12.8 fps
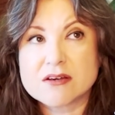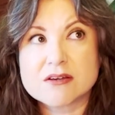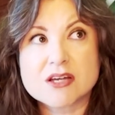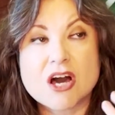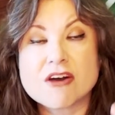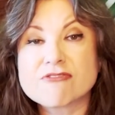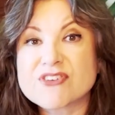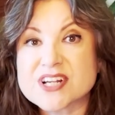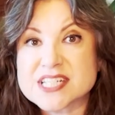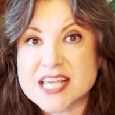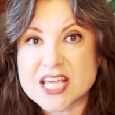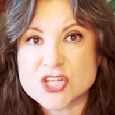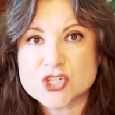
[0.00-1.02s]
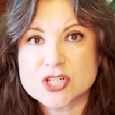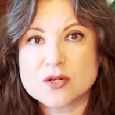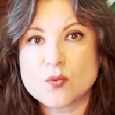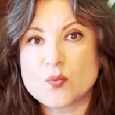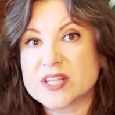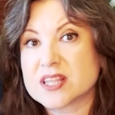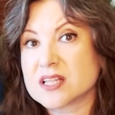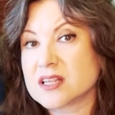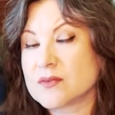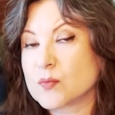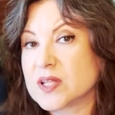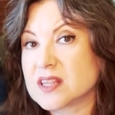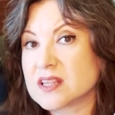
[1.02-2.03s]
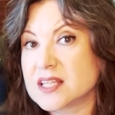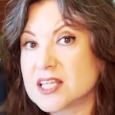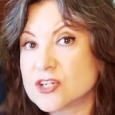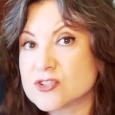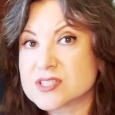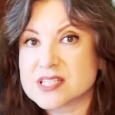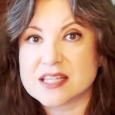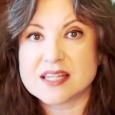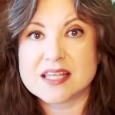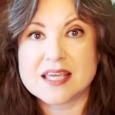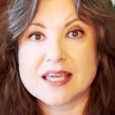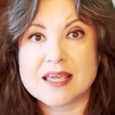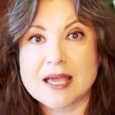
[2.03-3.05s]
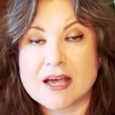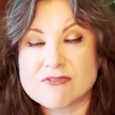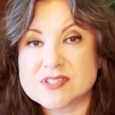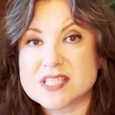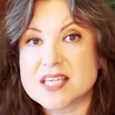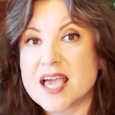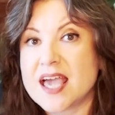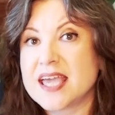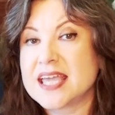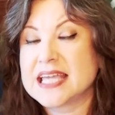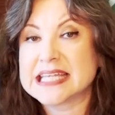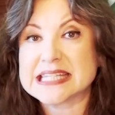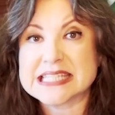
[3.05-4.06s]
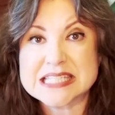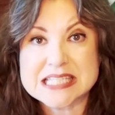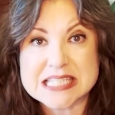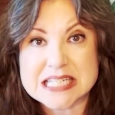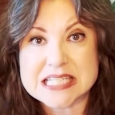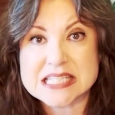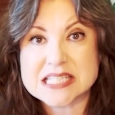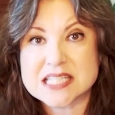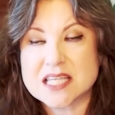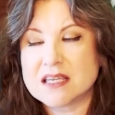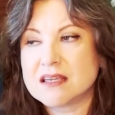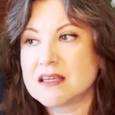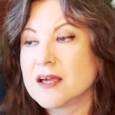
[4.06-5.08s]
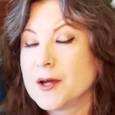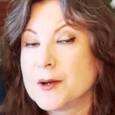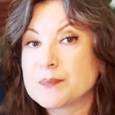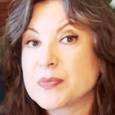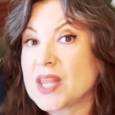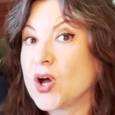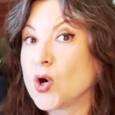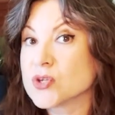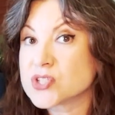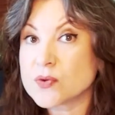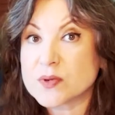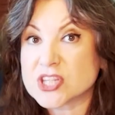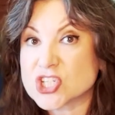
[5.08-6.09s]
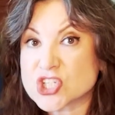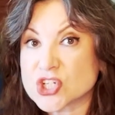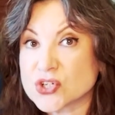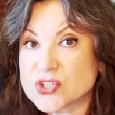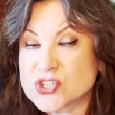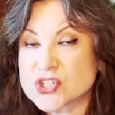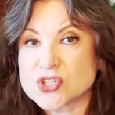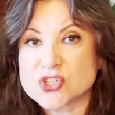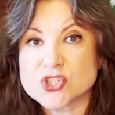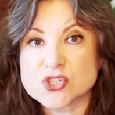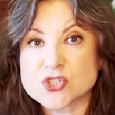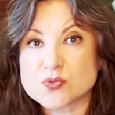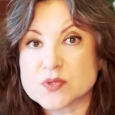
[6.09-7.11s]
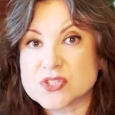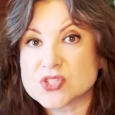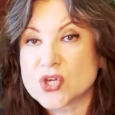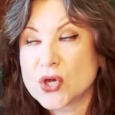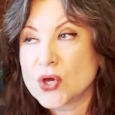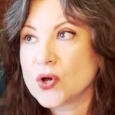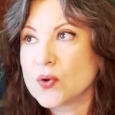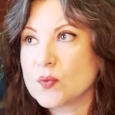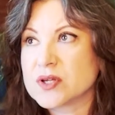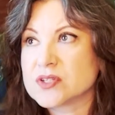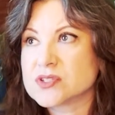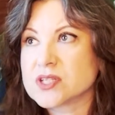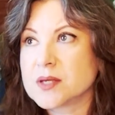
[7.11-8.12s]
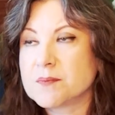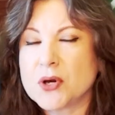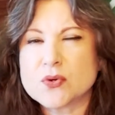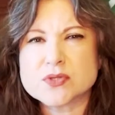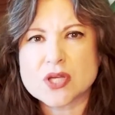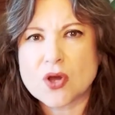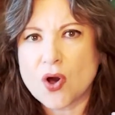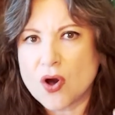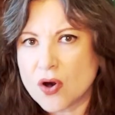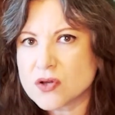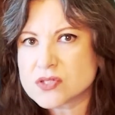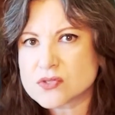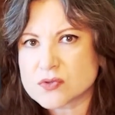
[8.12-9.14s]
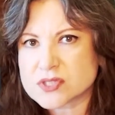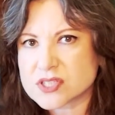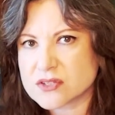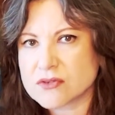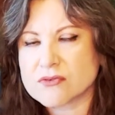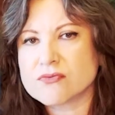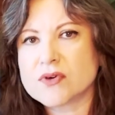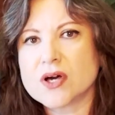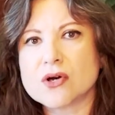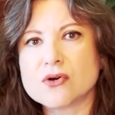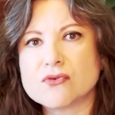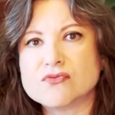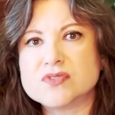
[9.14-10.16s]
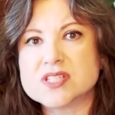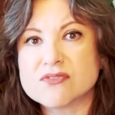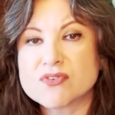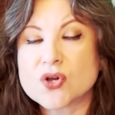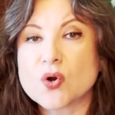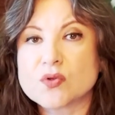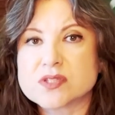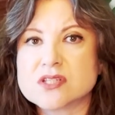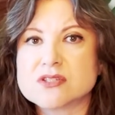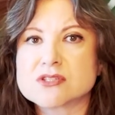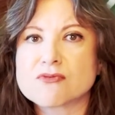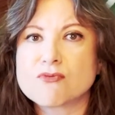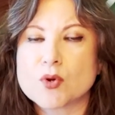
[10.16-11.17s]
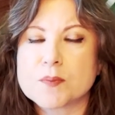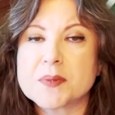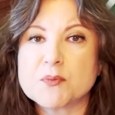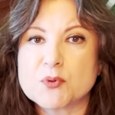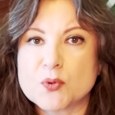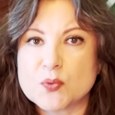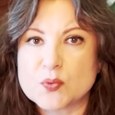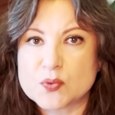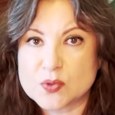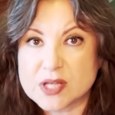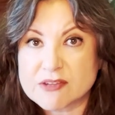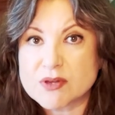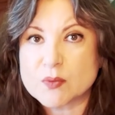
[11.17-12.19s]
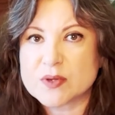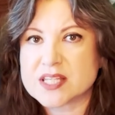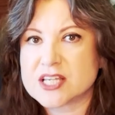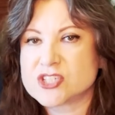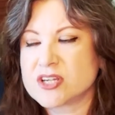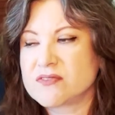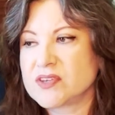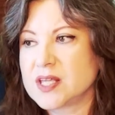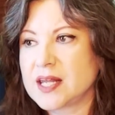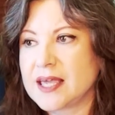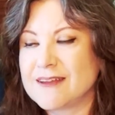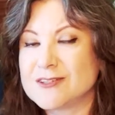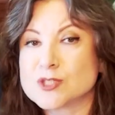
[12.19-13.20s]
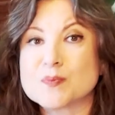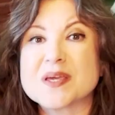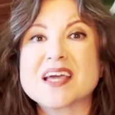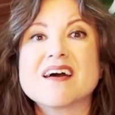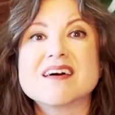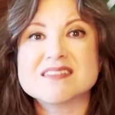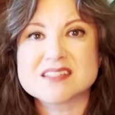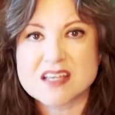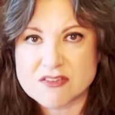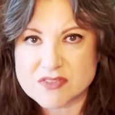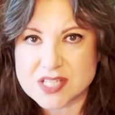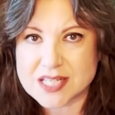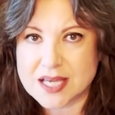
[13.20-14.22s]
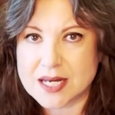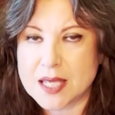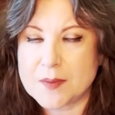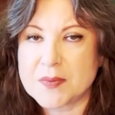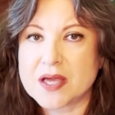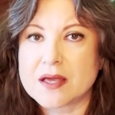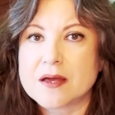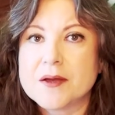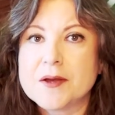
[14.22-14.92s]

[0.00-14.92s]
confrontation with leaders in the FDA, in the CDC, also in the church. The church was imposing all sorts of difficulties for people living with HIV and AIDS because of the dynamic